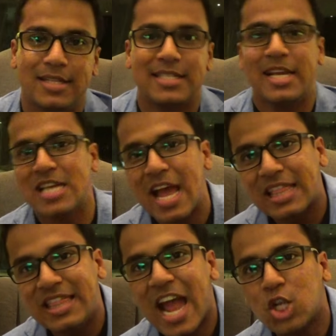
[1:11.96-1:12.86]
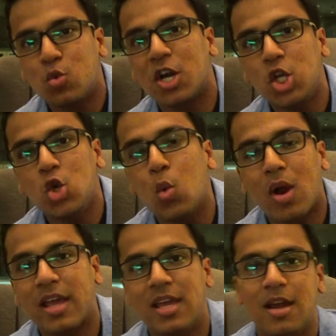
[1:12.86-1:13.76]
the stage. That's what you
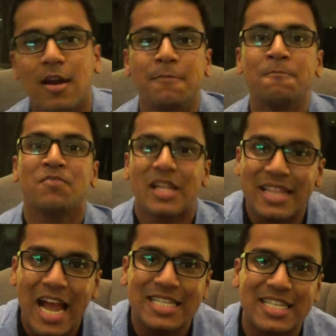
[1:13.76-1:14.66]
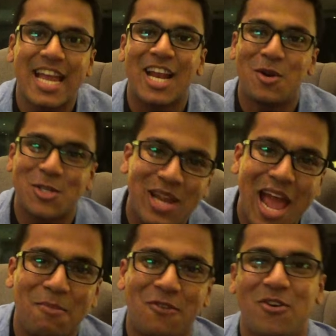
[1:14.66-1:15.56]
wanna hear. That's exactly what's gonna
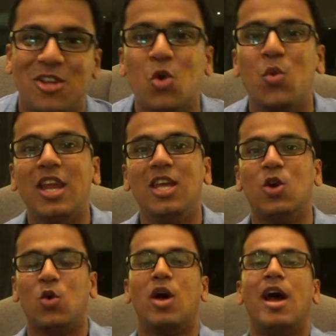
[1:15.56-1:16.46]
happen for you when you